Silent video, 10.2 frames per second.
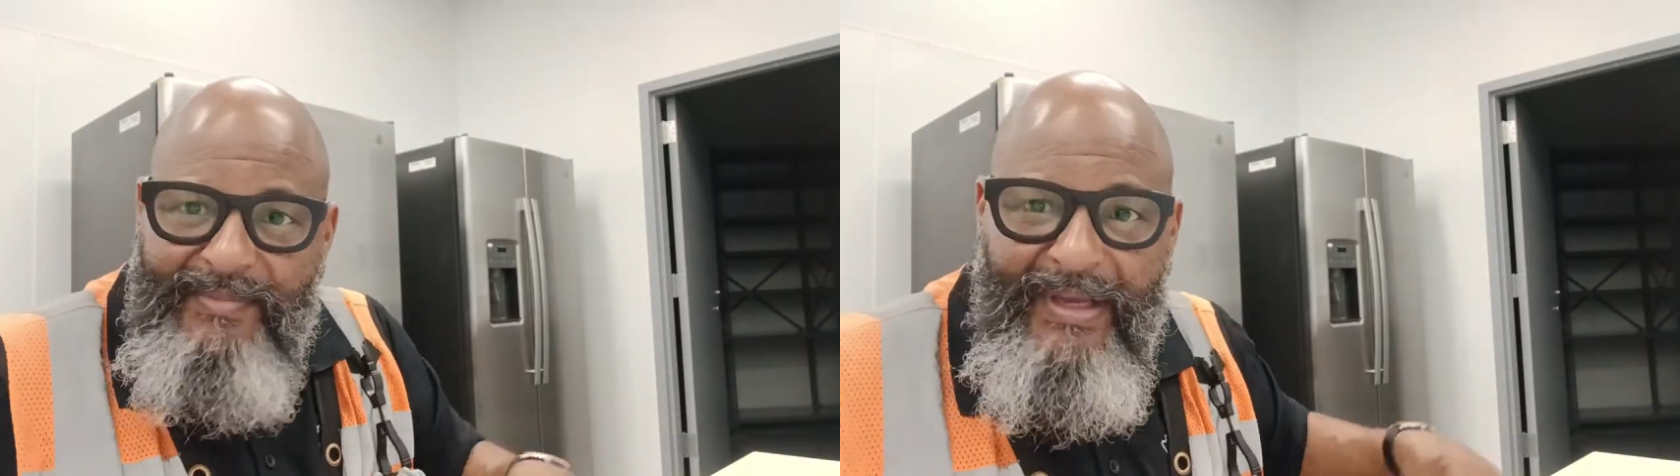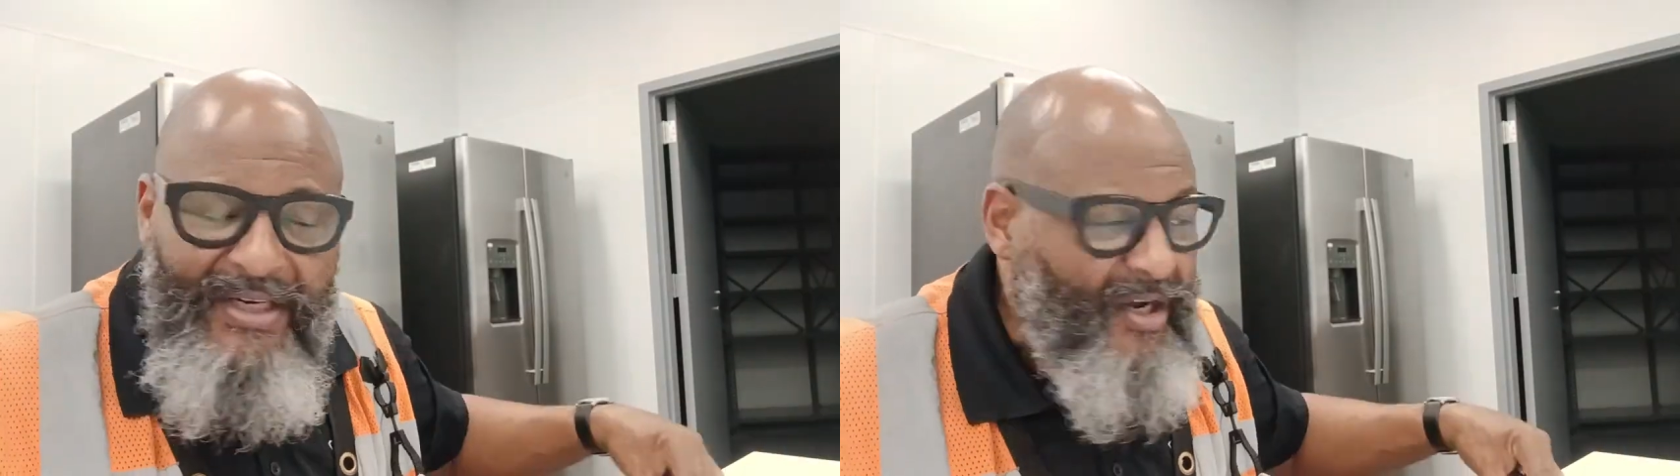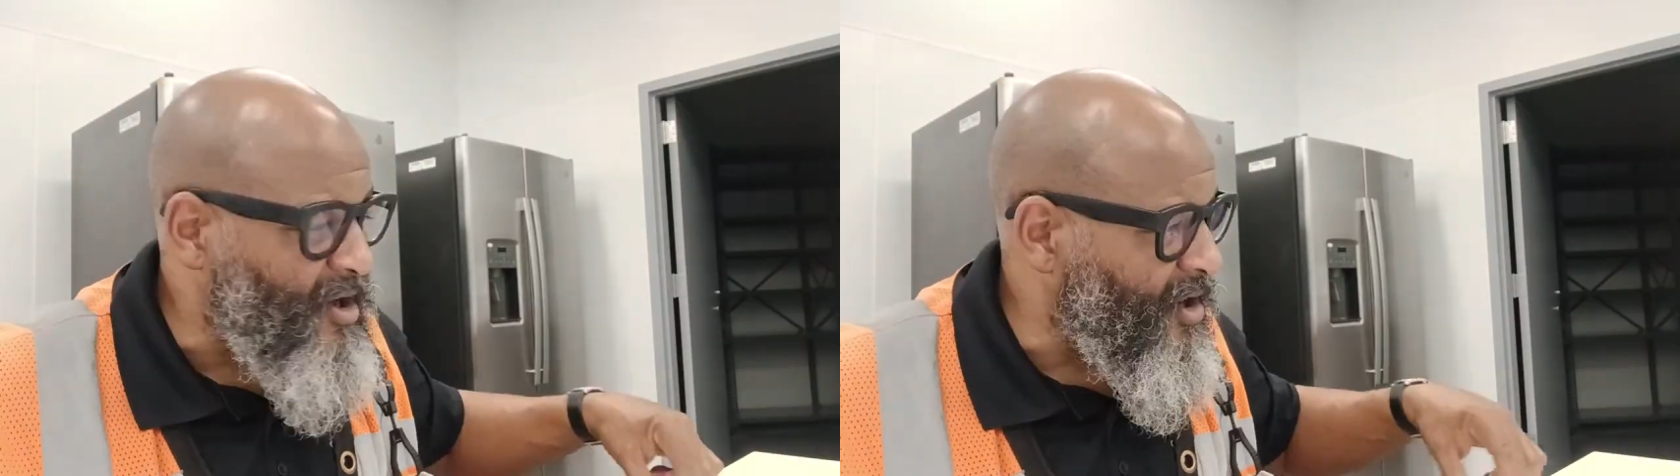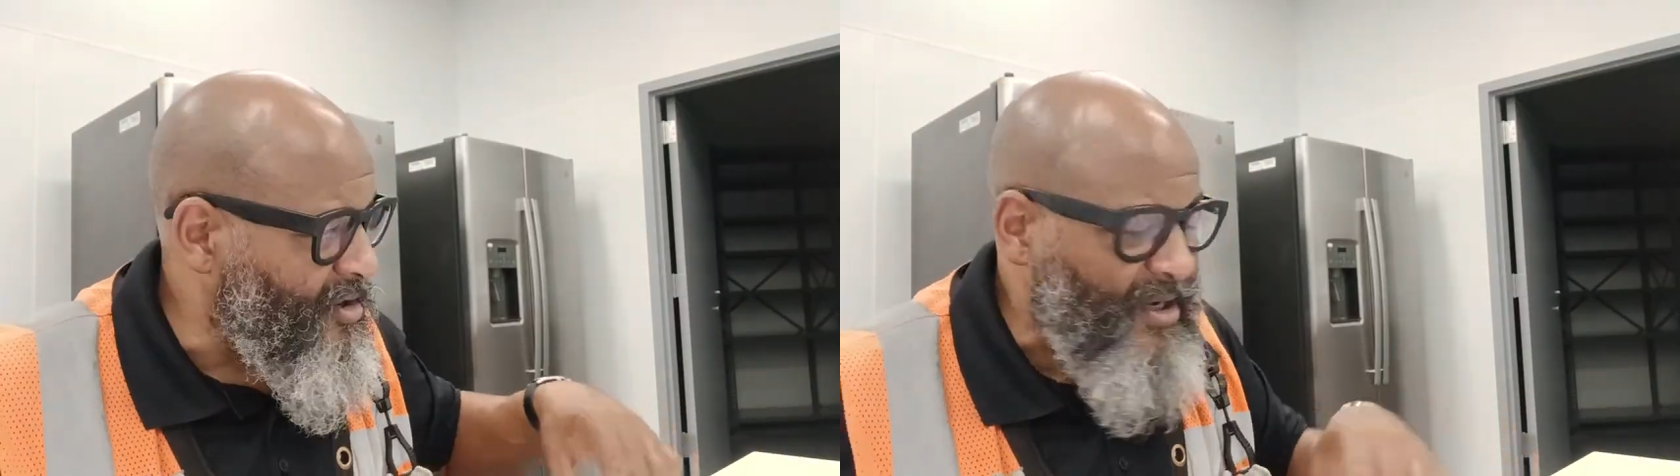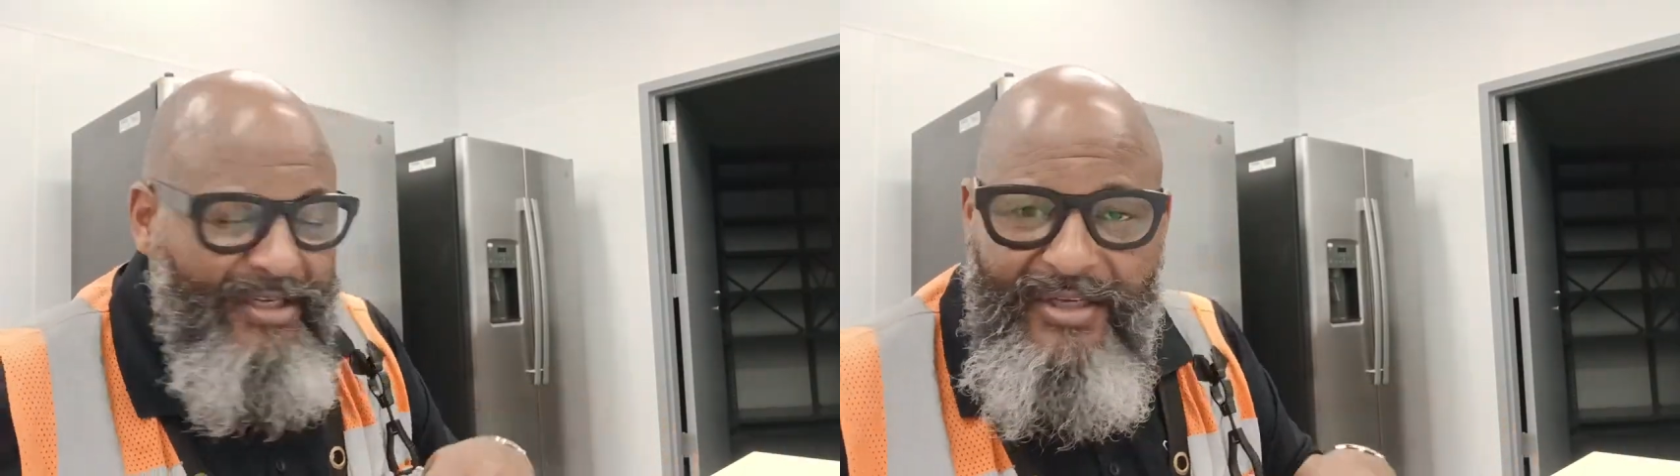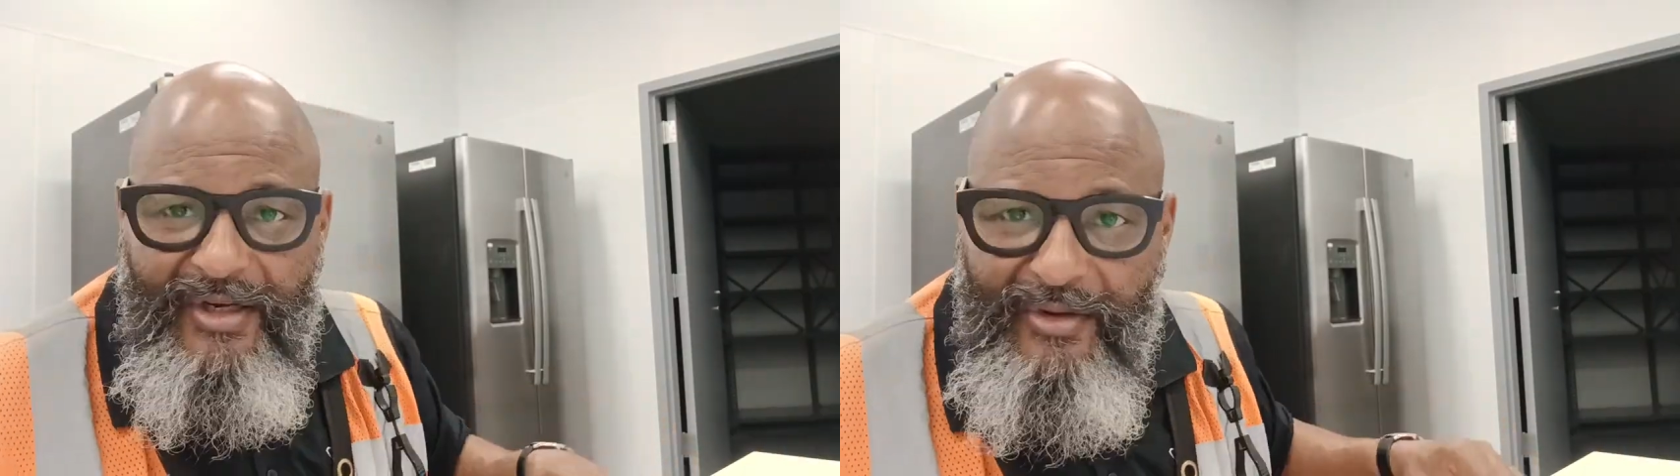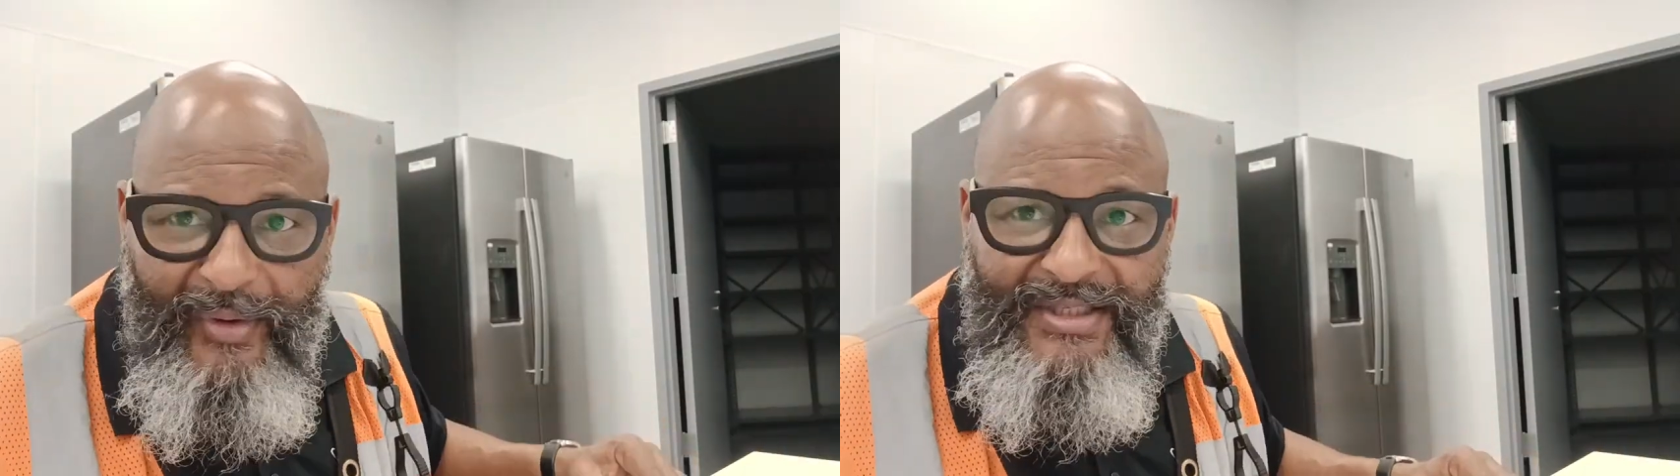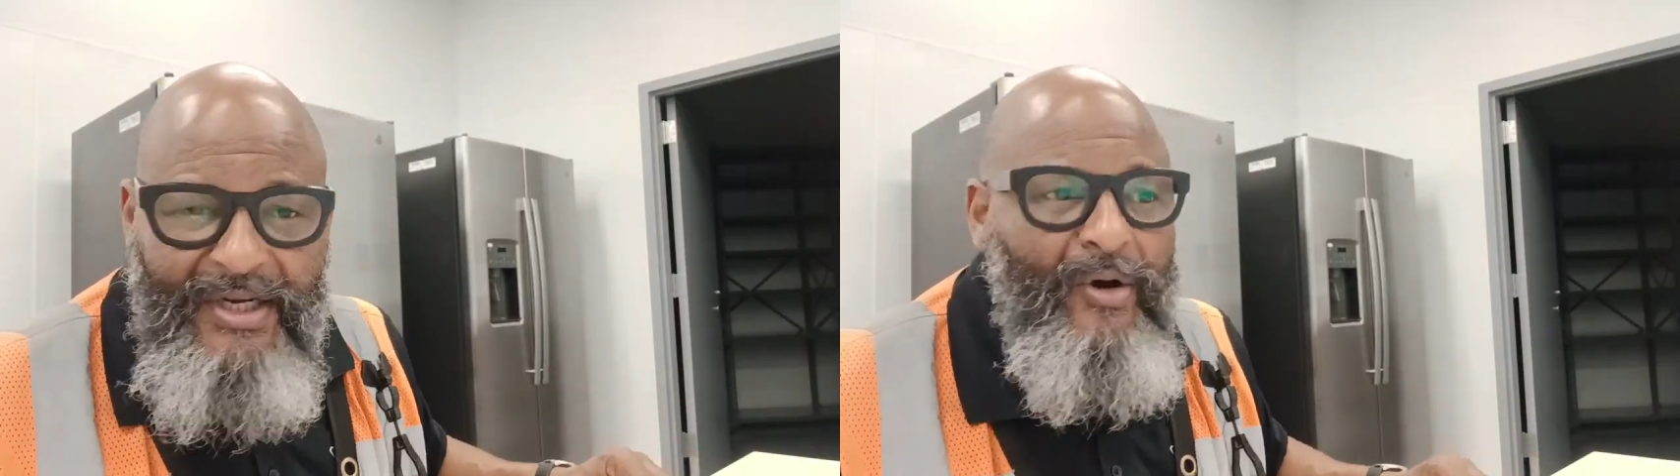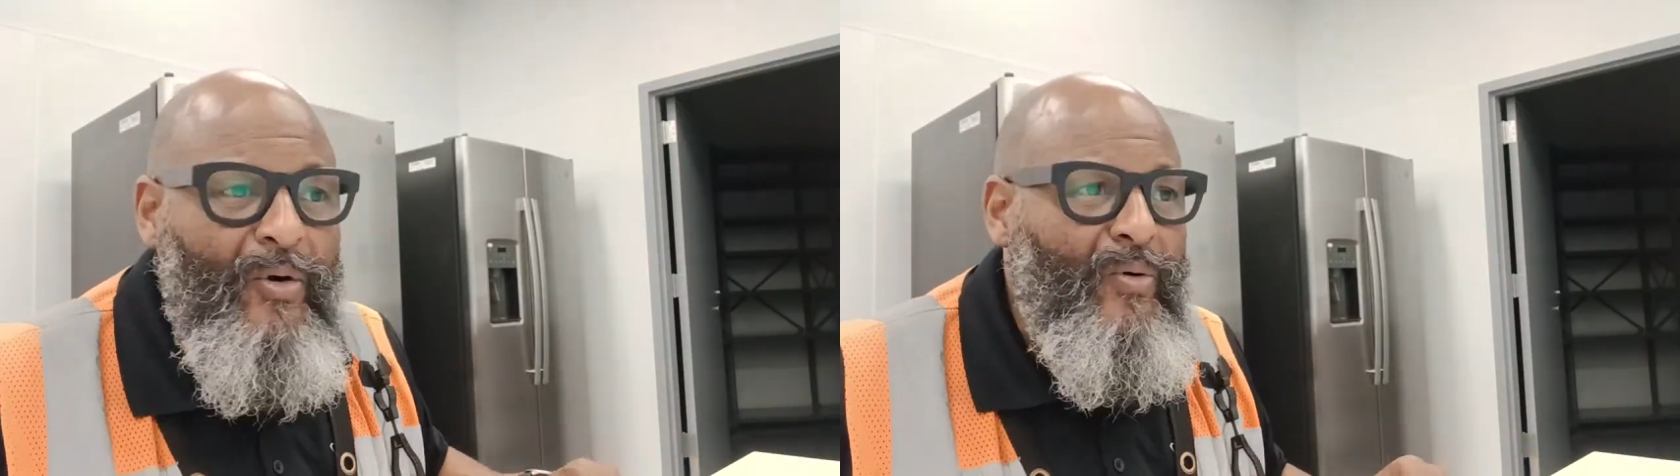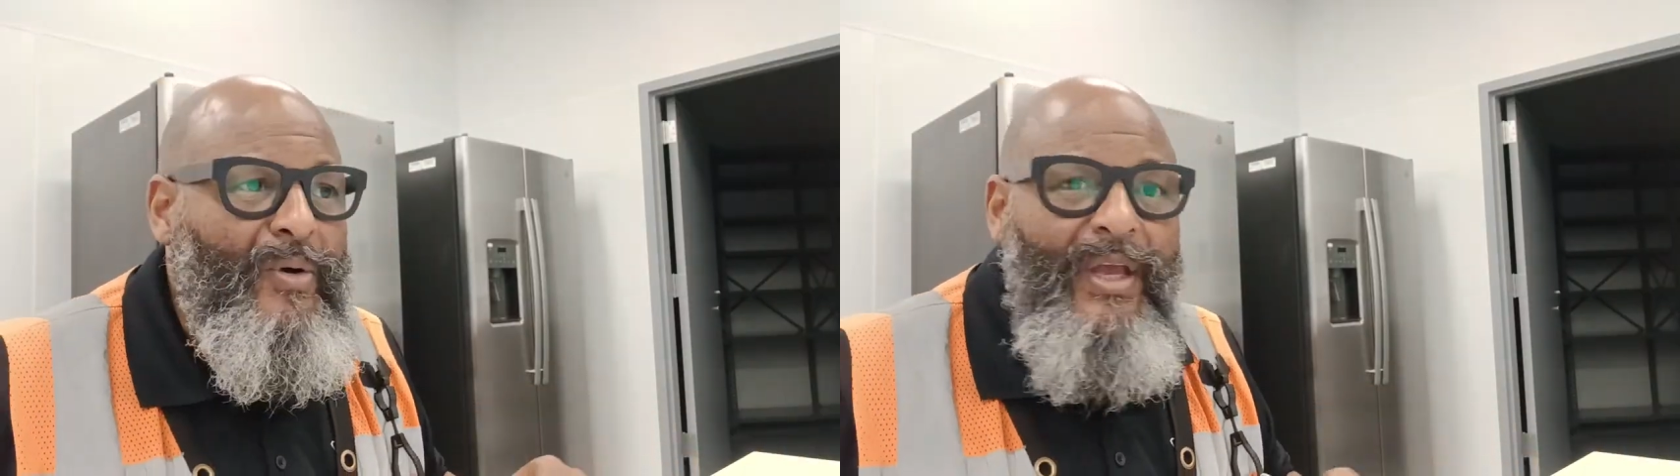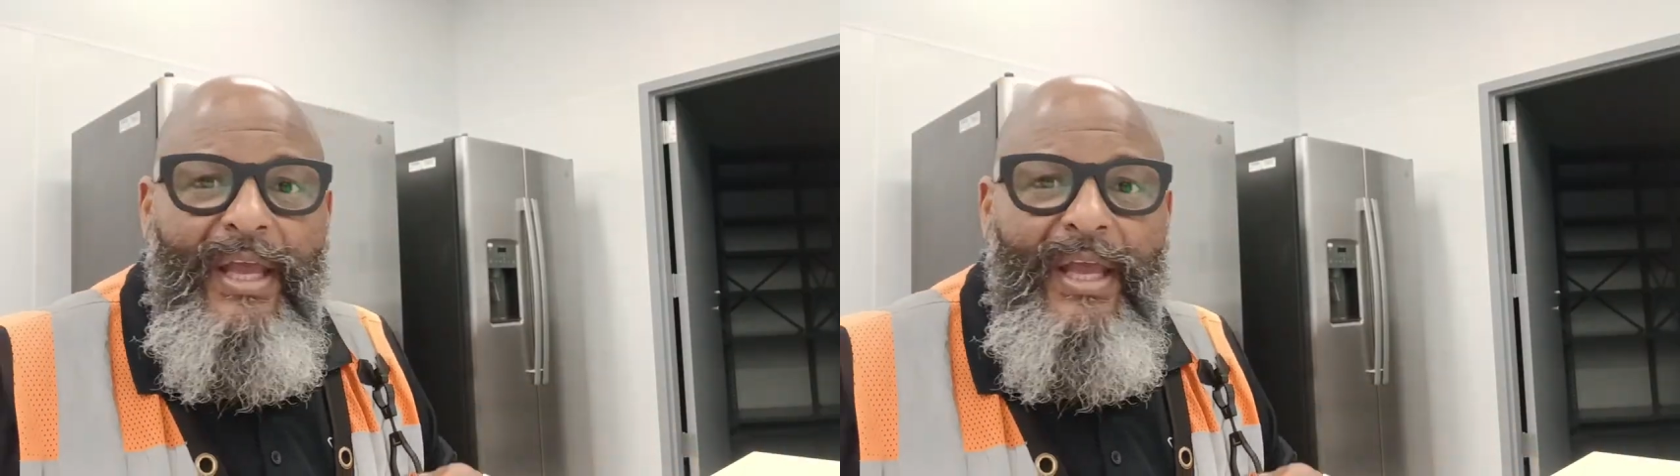beater caught under the threshold,